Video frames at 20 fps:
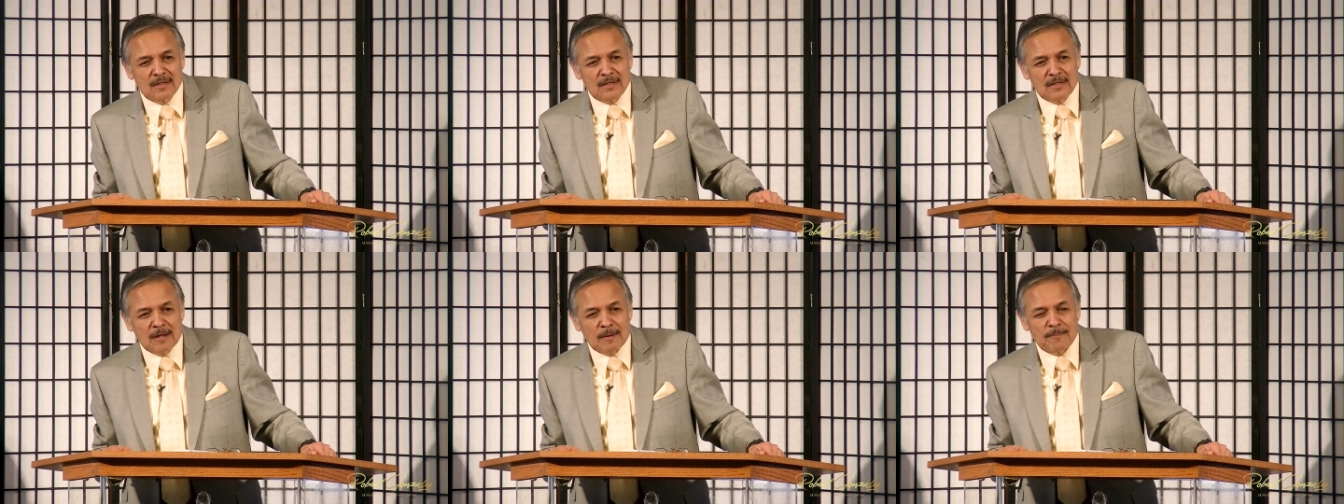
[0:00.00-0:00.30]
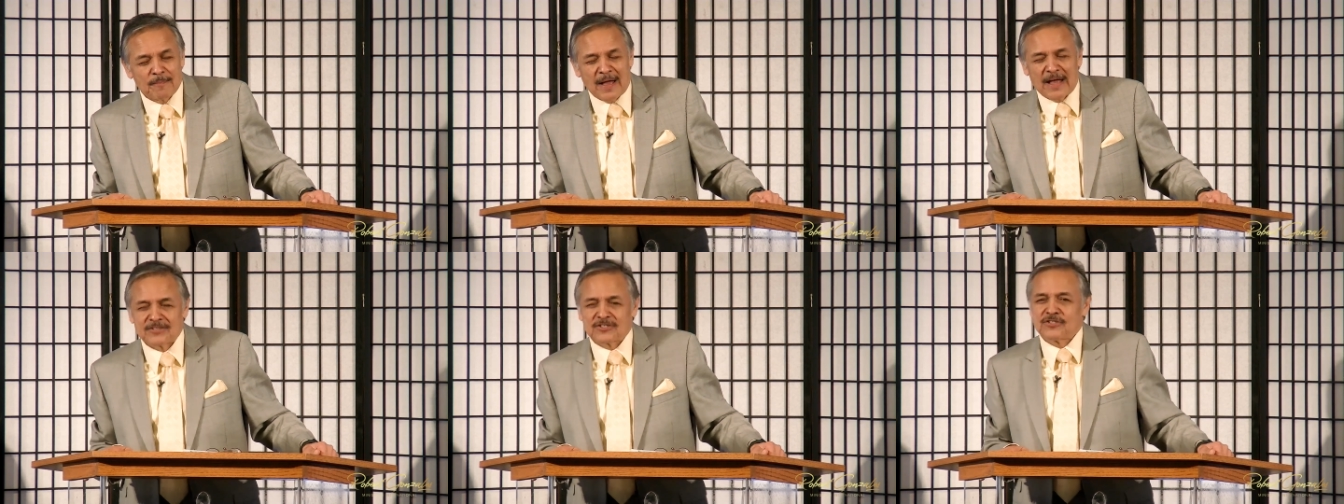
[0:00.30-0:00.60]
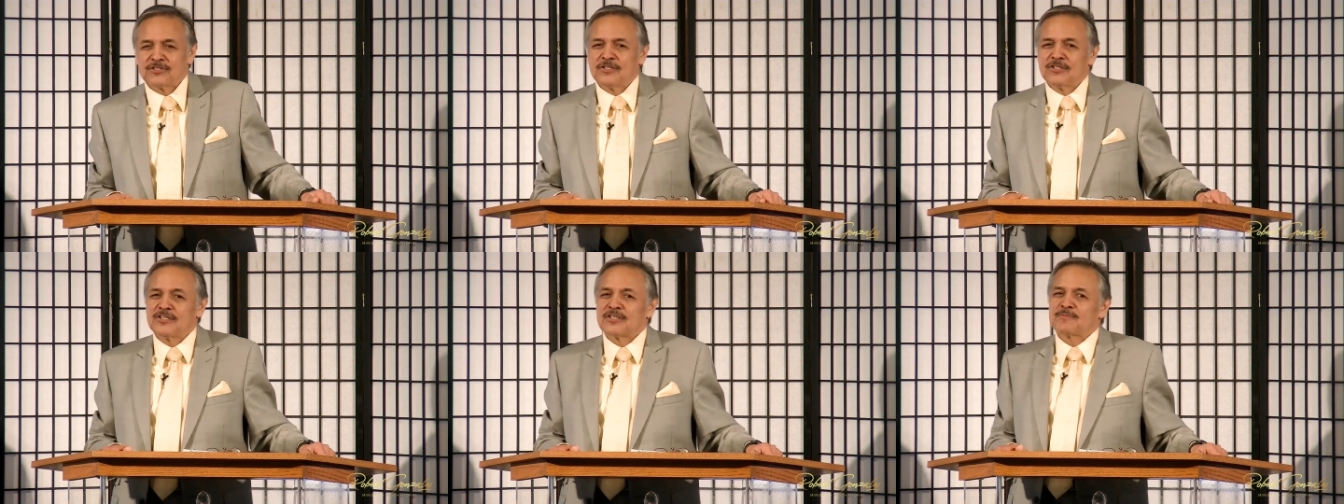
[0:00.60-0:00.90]
Now,
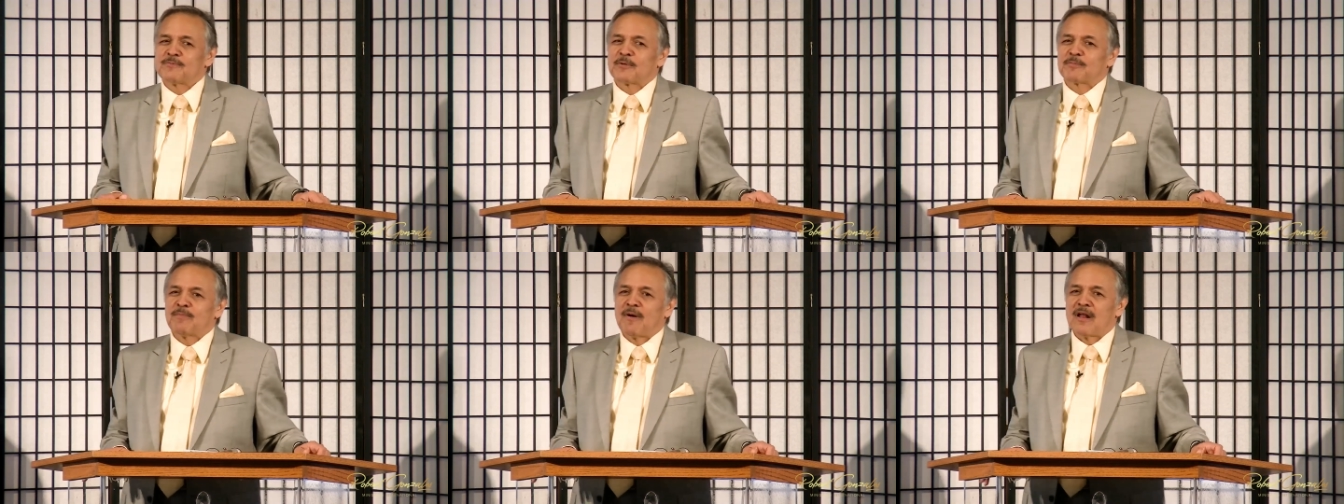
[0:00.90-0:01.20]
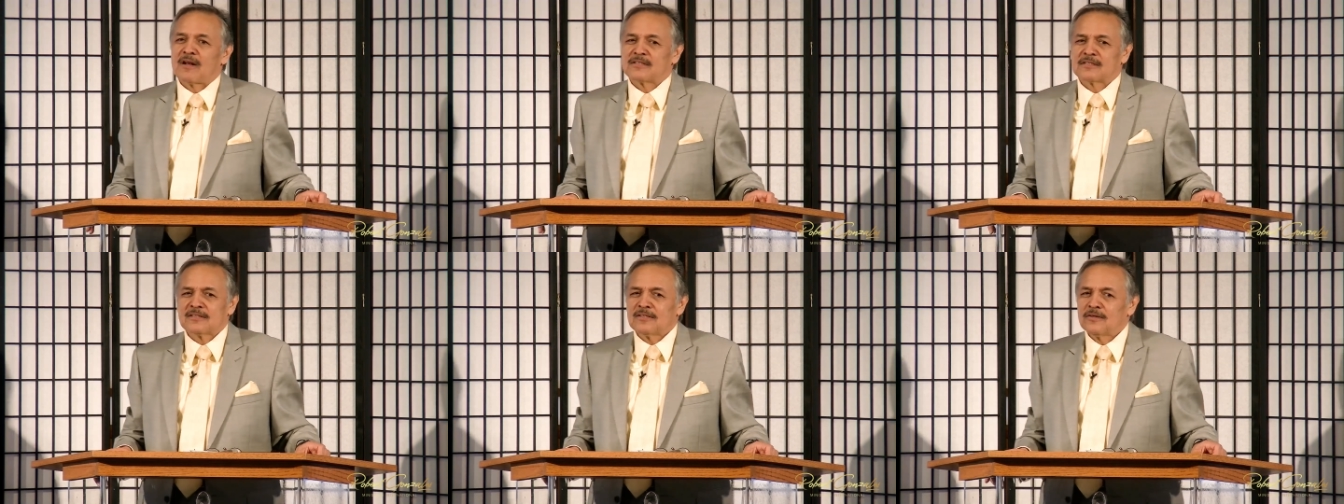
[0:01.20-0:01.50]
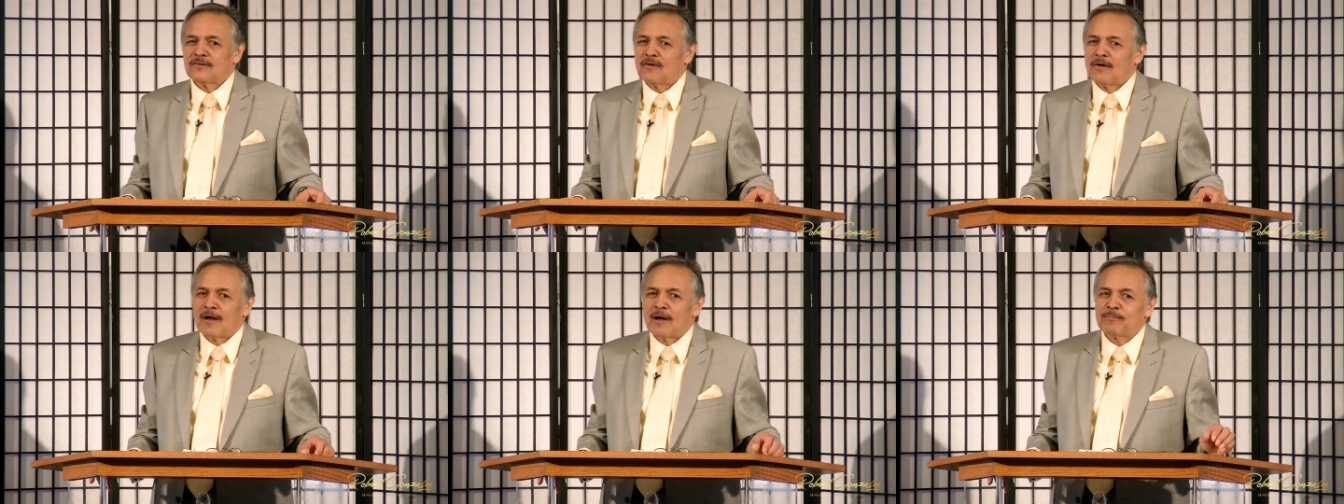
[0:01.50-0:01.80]
Pastor, you just put politics.
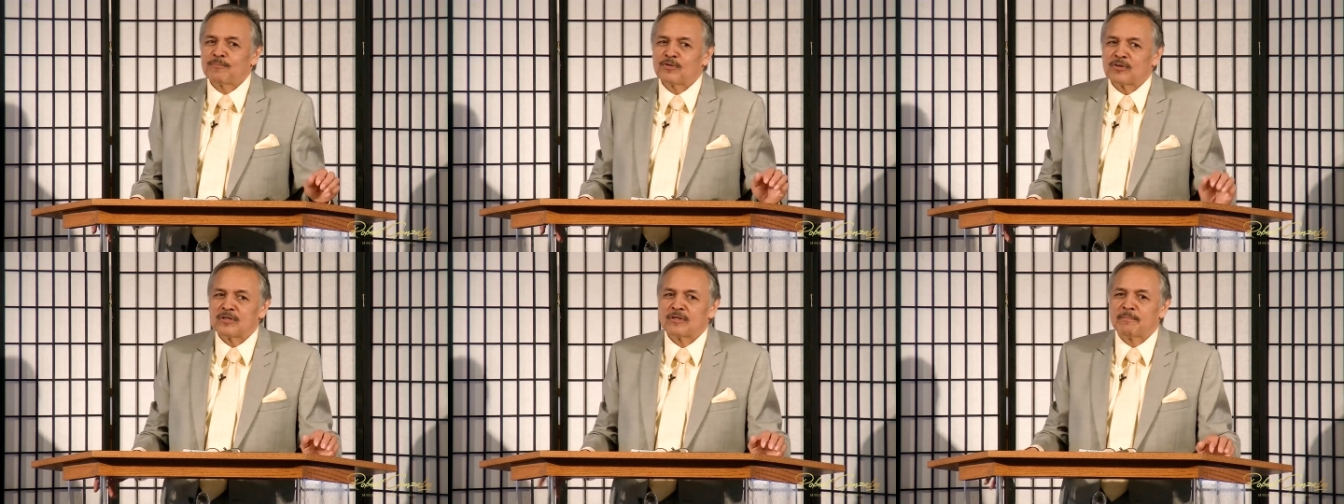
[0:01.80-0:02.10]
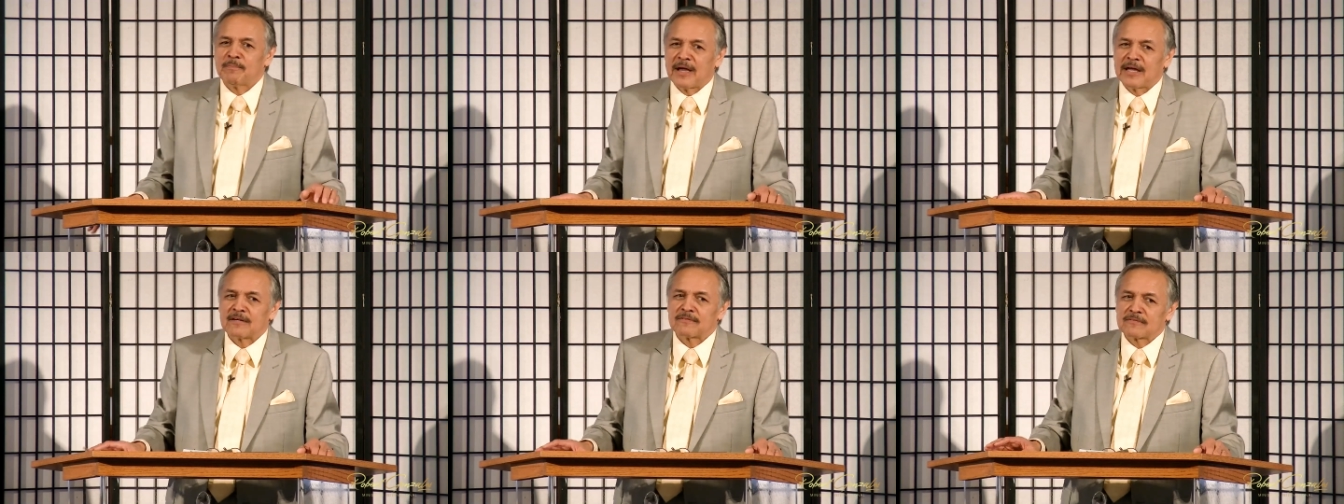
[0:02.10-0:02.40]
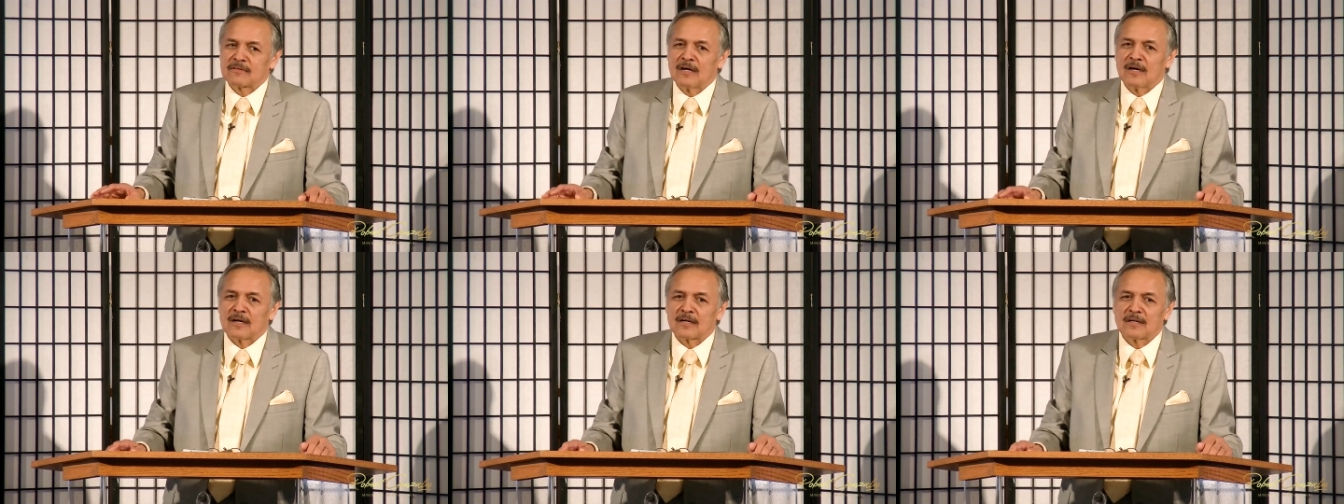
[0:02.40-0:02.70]
No, I'm putting a man
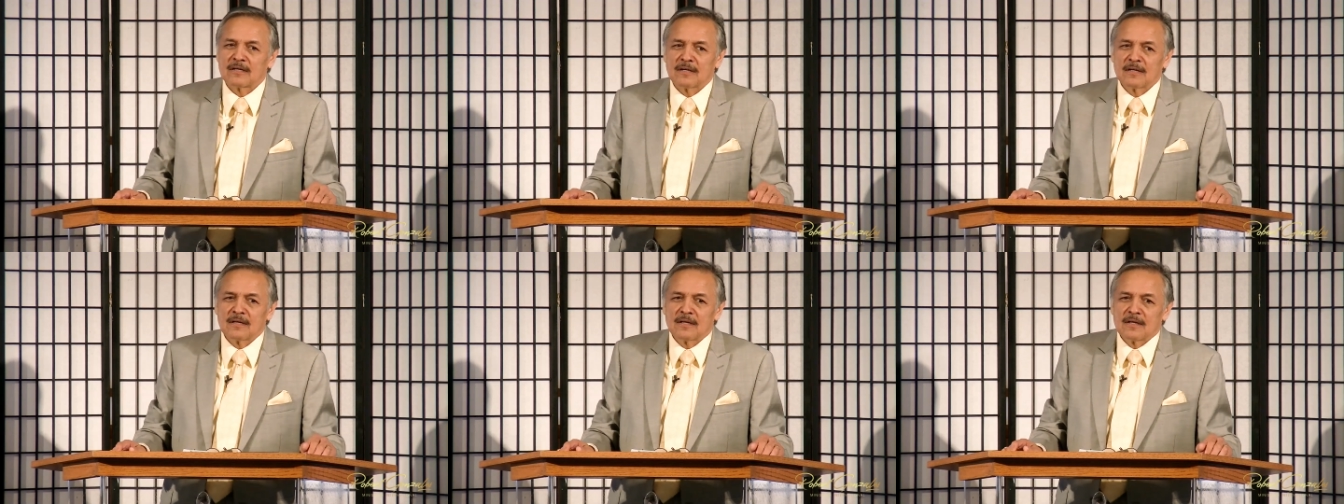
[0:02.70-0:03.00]
of God